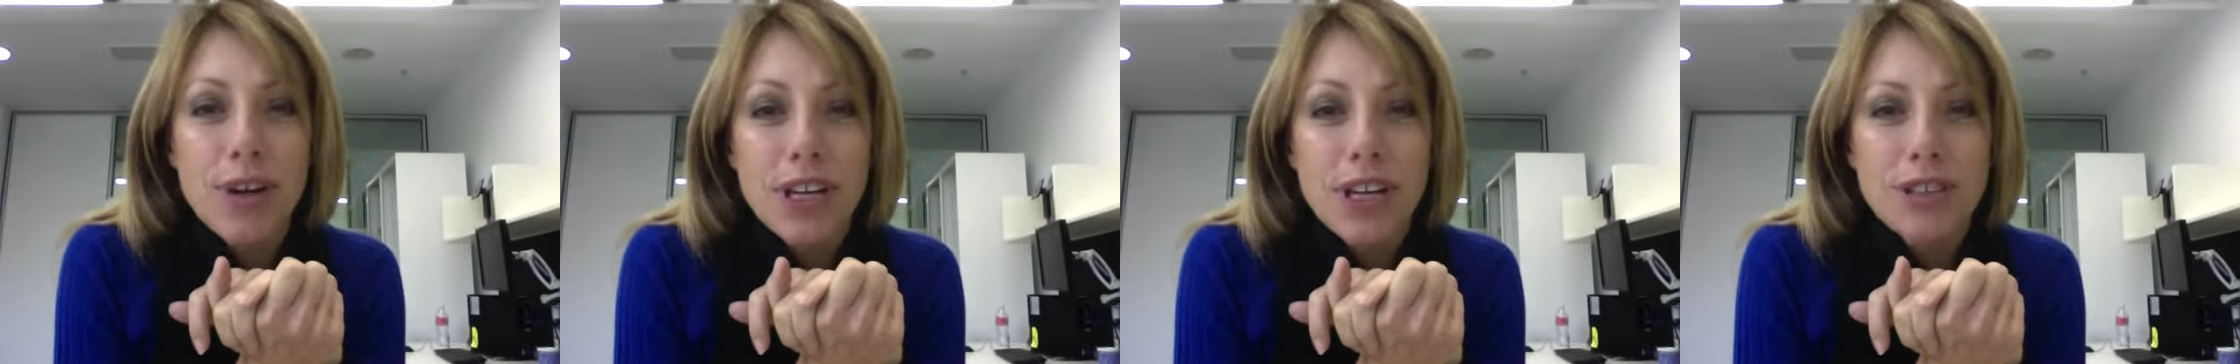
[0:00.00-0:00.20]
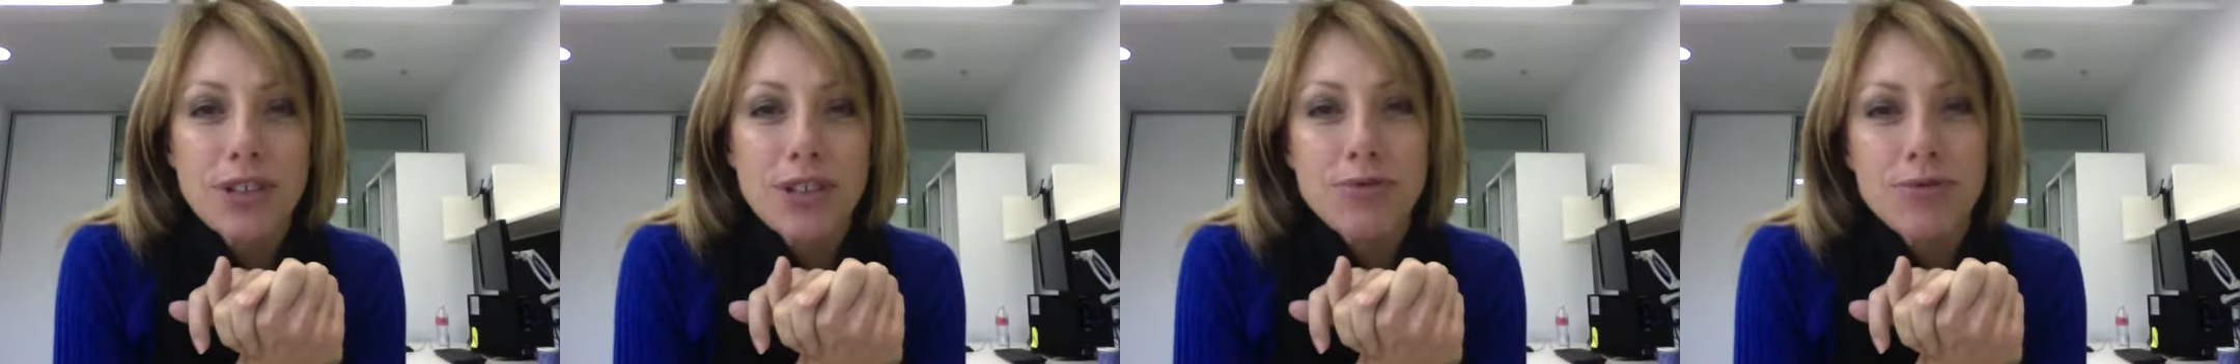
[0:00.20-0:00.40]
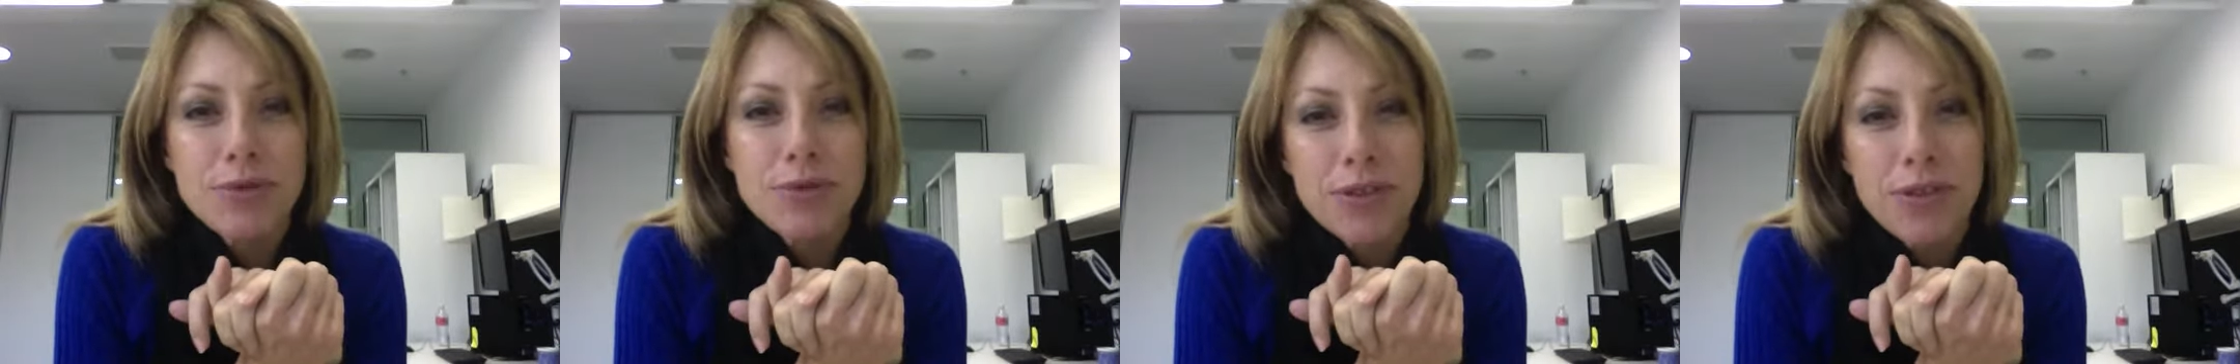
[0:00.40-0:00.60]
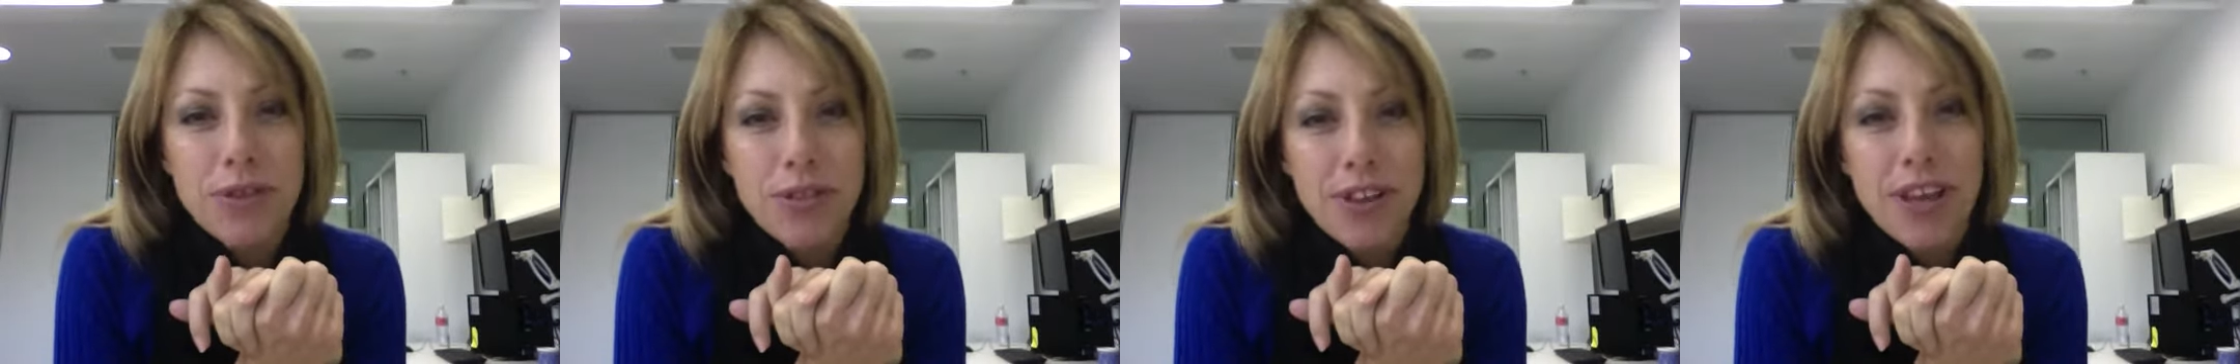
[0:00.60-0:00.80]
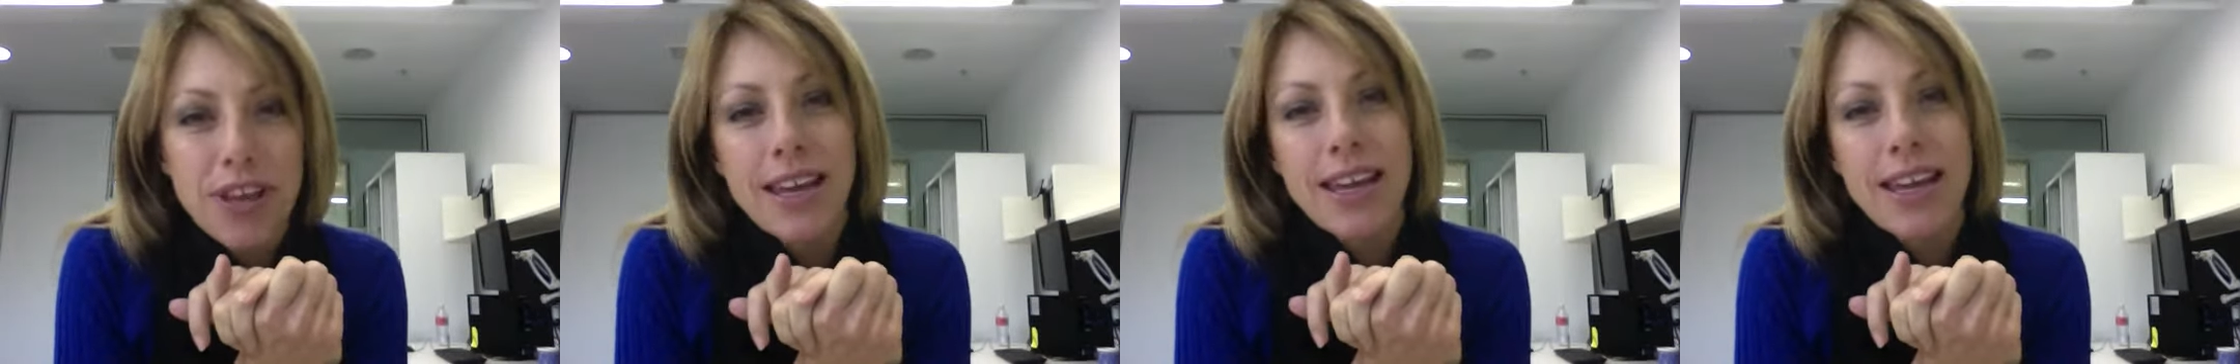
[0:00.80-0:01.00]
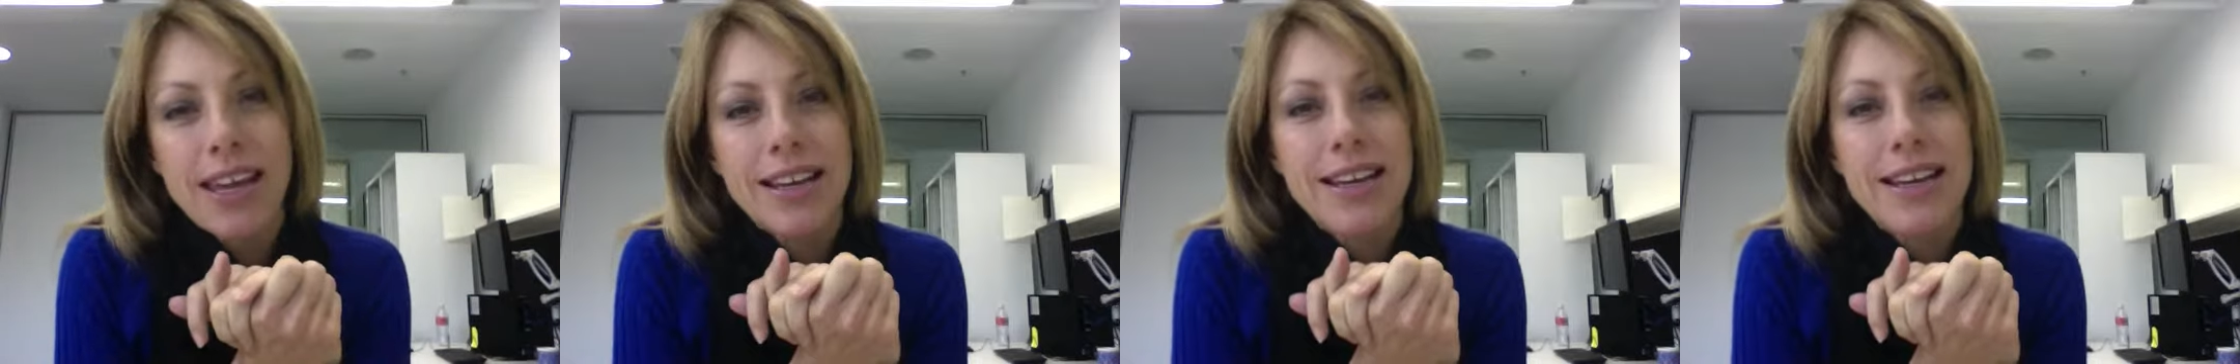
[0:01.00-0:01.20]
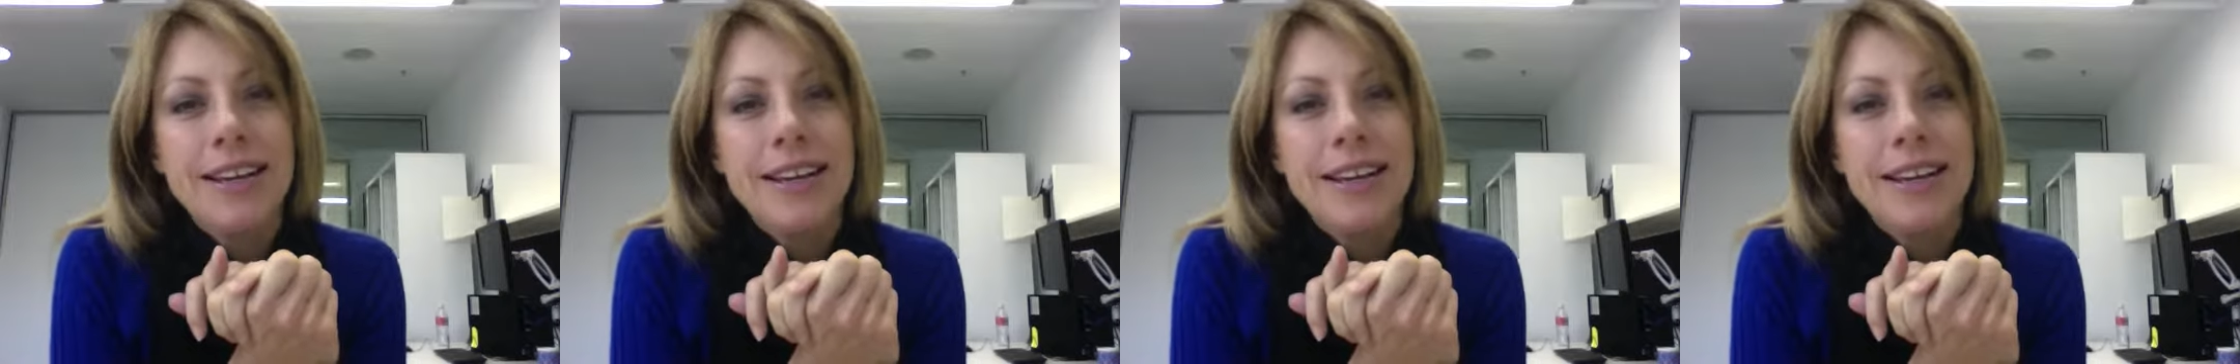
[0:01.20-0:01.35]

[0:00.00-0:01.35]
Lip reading: fresh, real thing.